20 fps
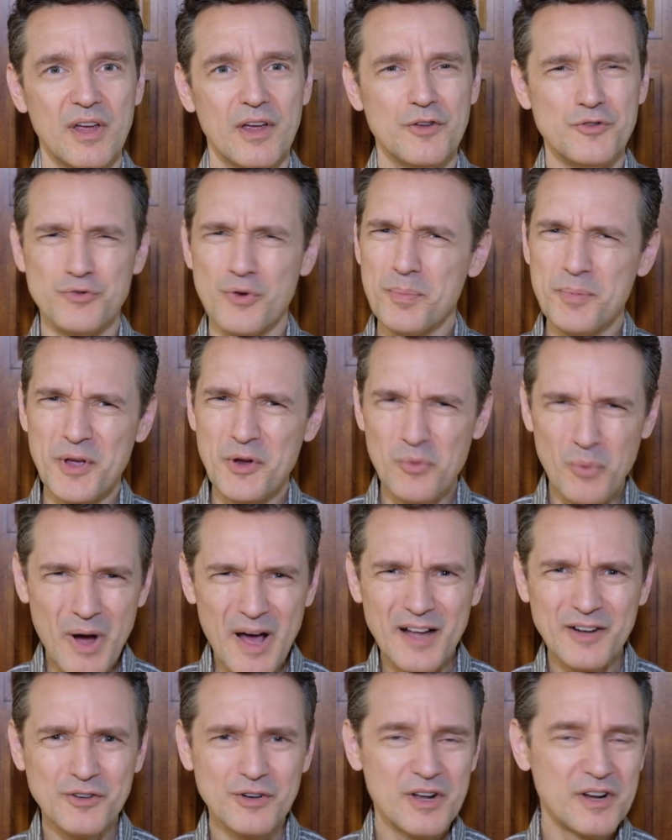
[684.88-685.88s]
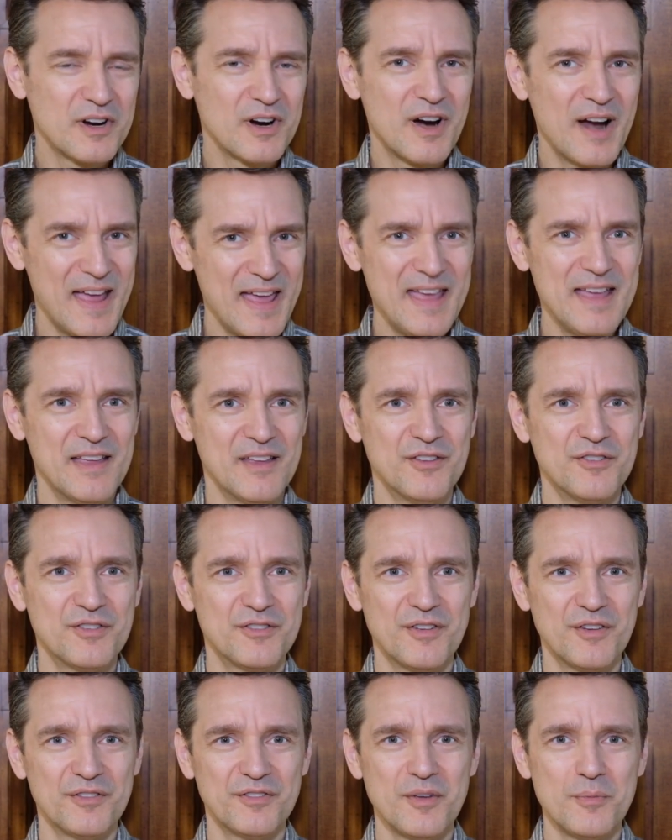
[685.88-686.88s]
dripping water on our heads
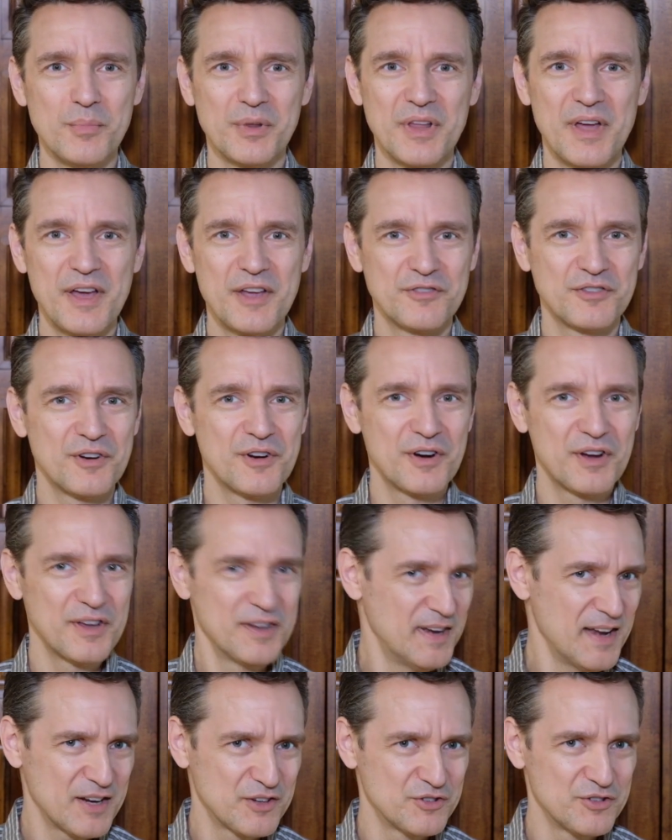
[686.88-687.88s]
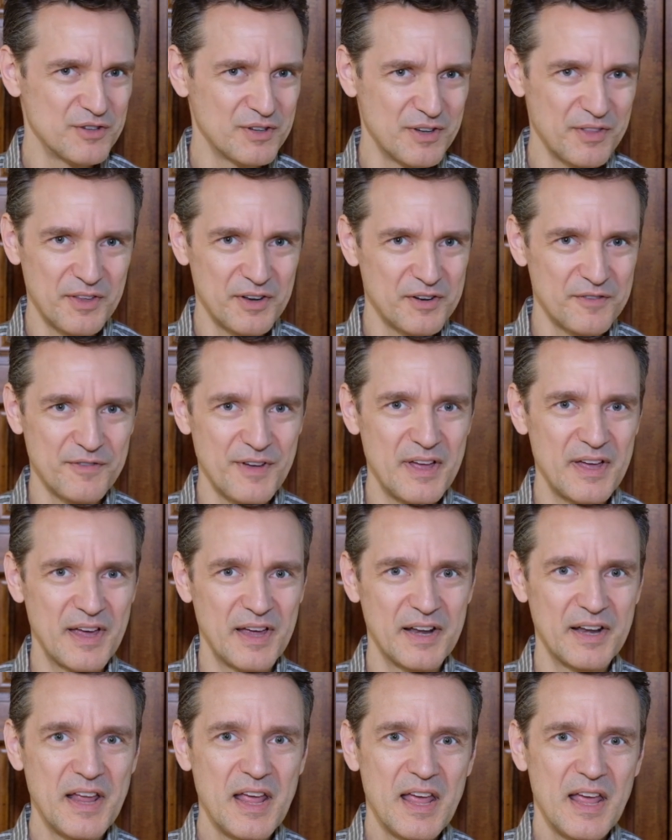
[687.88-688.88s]
to symbolize our connection to the
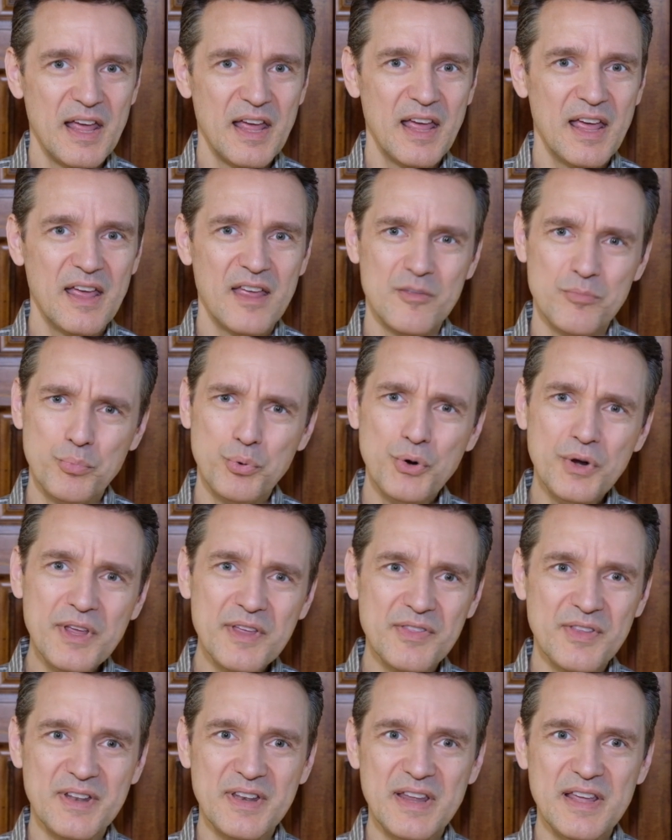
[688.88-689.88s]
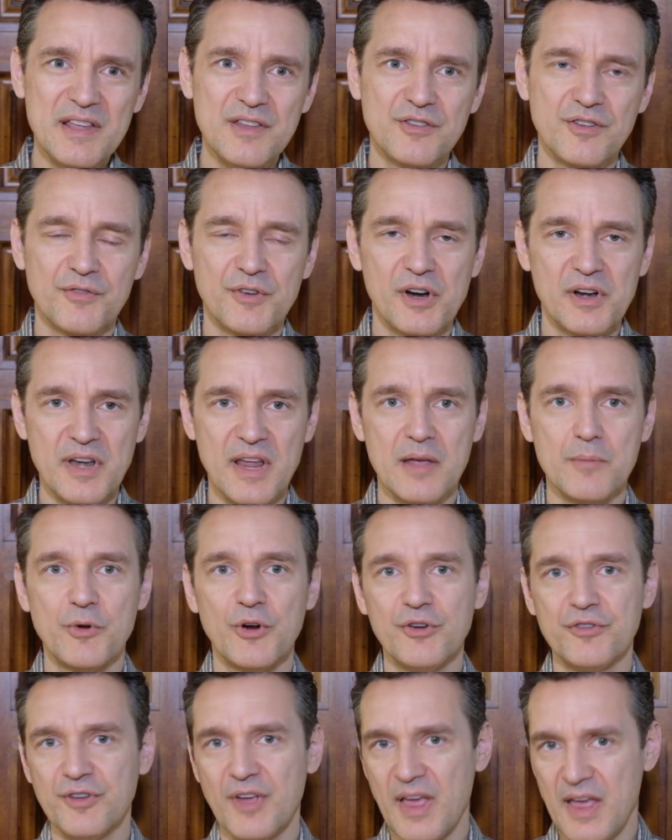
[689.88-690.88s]
divine, and putting the needs of our
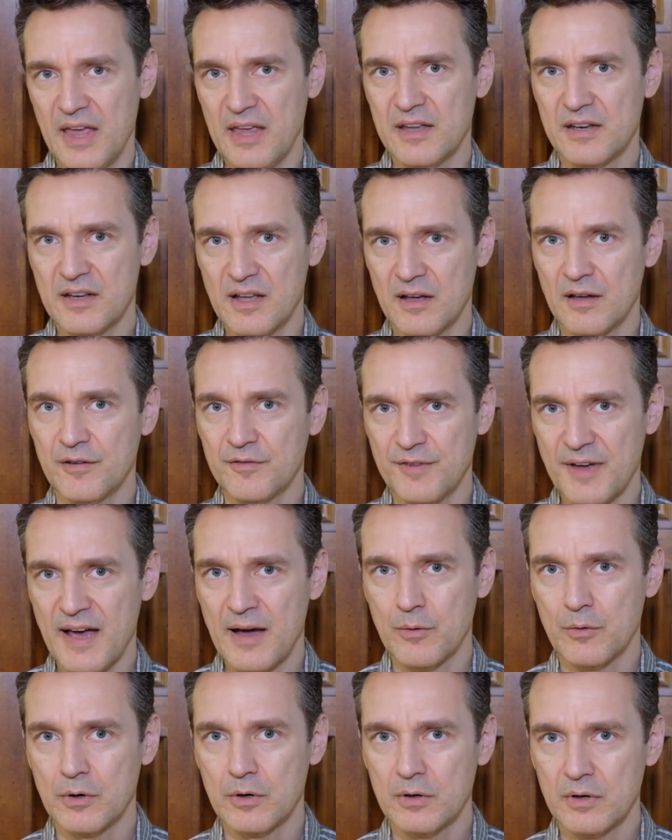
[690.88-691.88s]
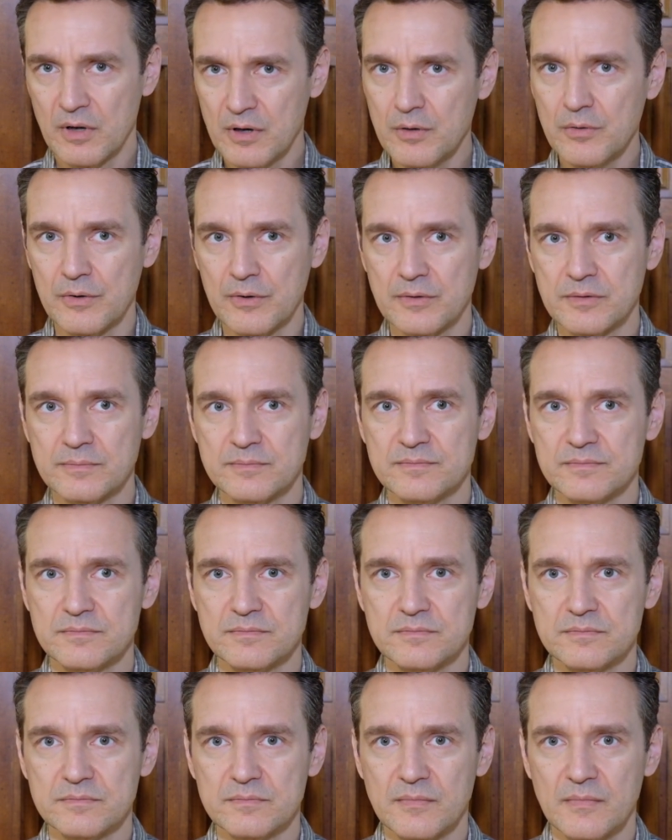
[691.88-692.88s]
neighbors ahead of our own.
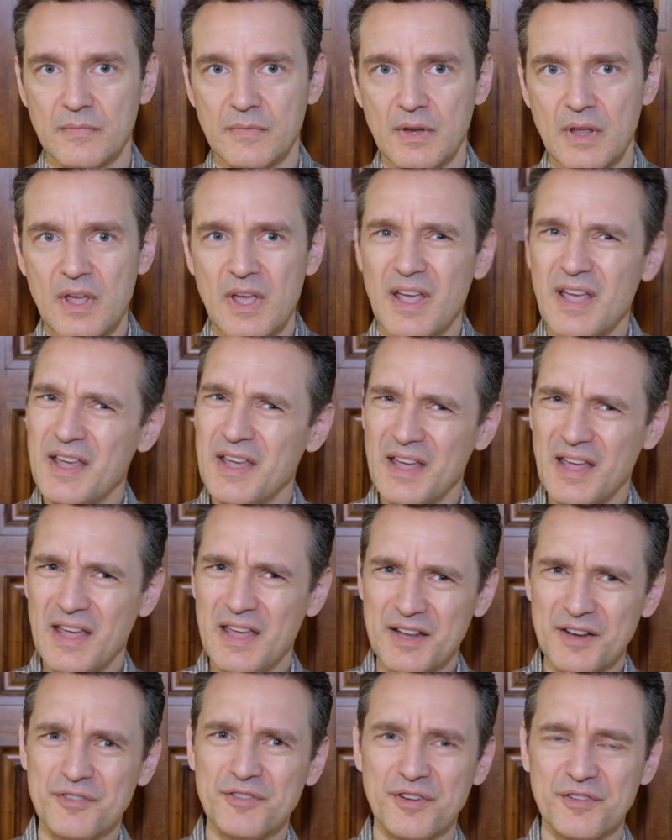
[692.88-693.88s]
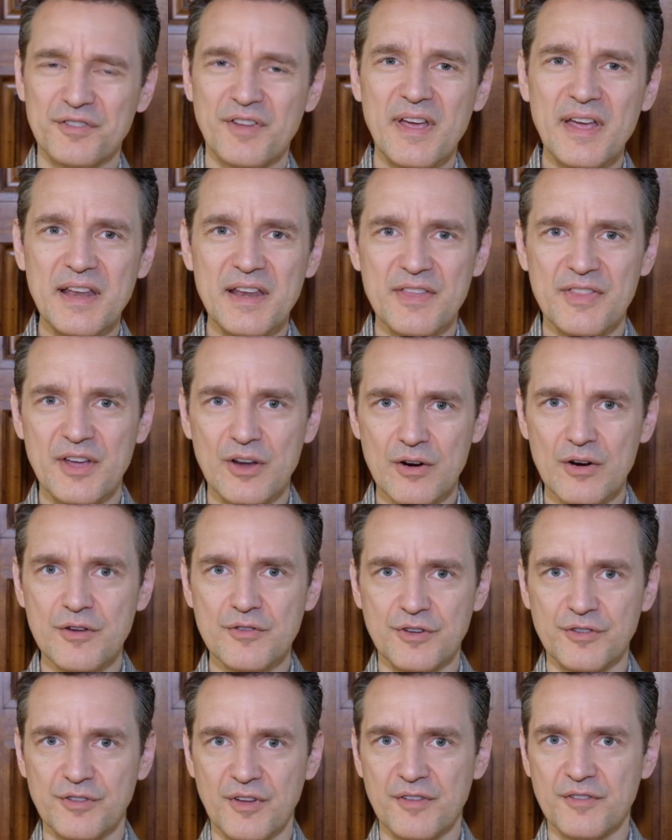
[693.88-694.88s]
In a society that
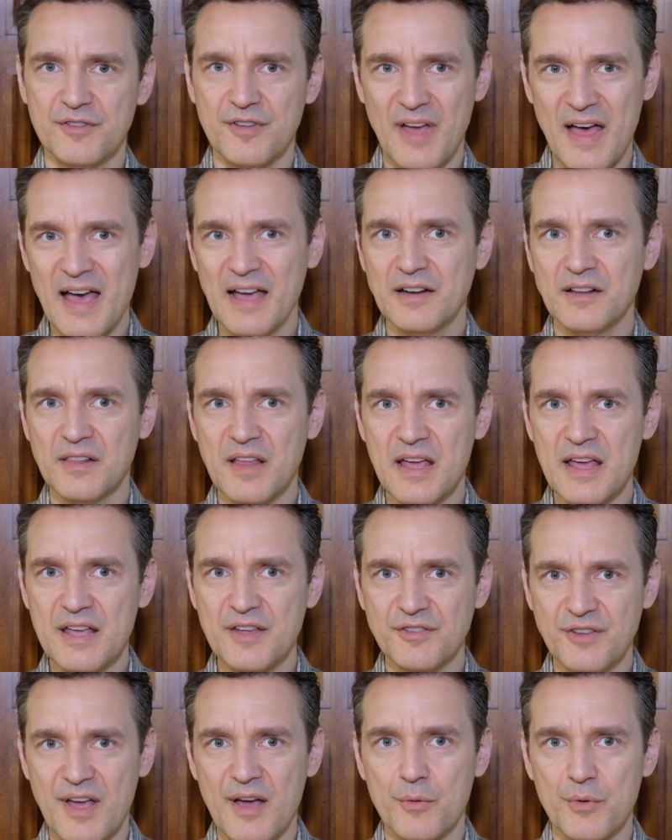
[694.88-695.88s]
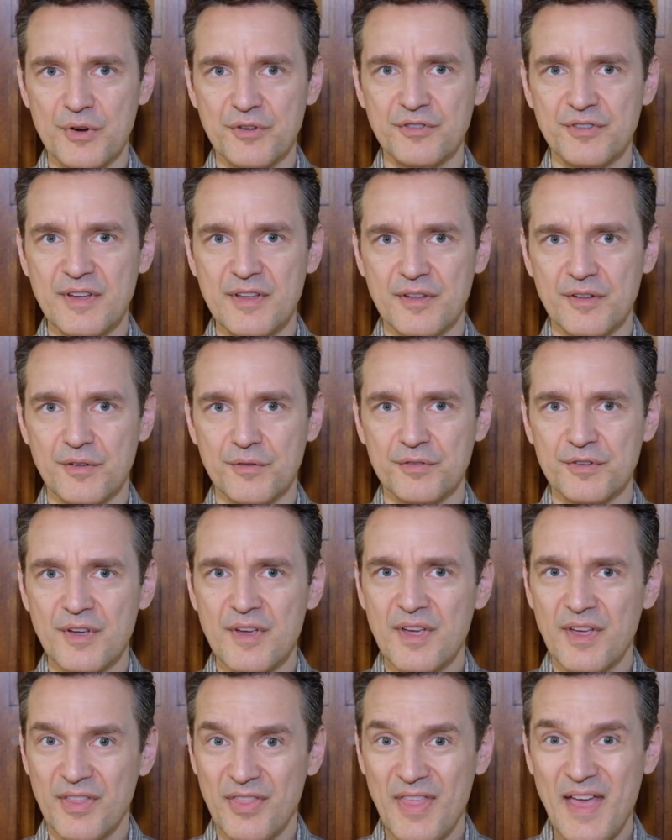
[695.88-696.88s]
urges us to idolize ourselves,
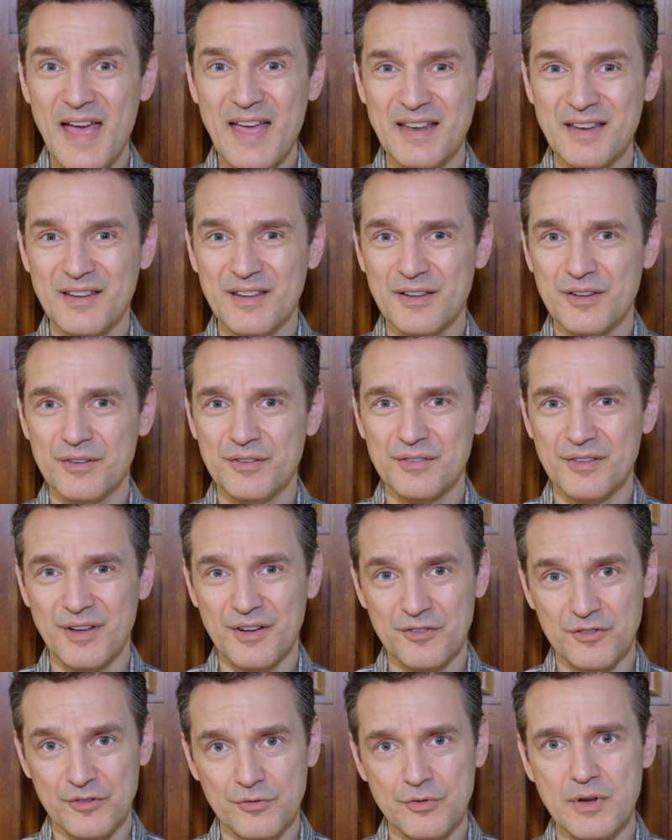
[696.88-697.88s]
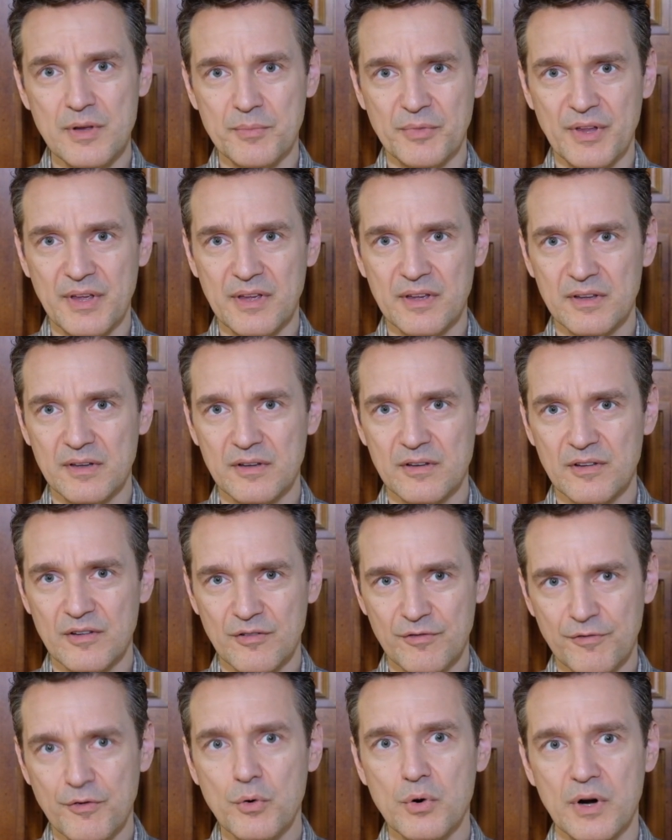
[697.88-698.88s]
that is extremely
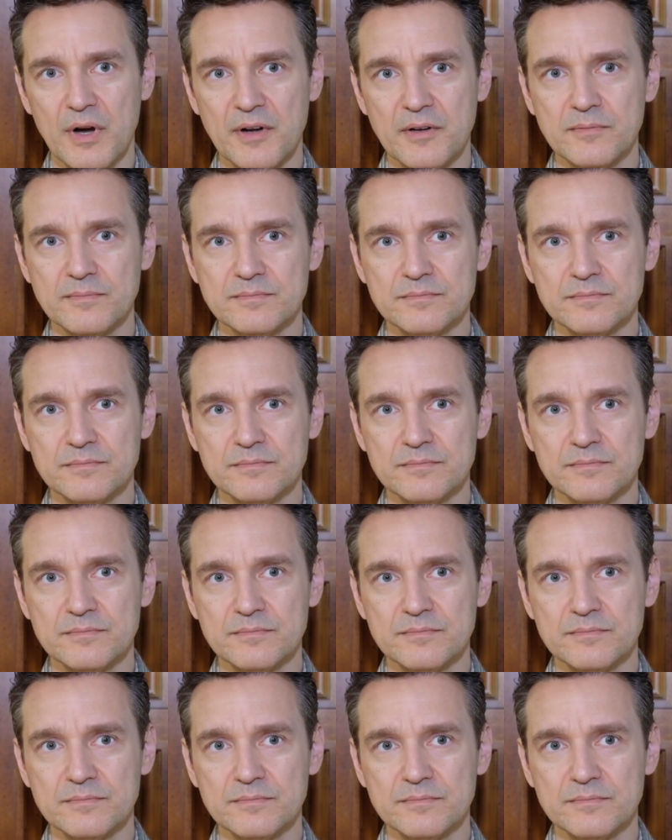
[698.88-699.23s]
foreign.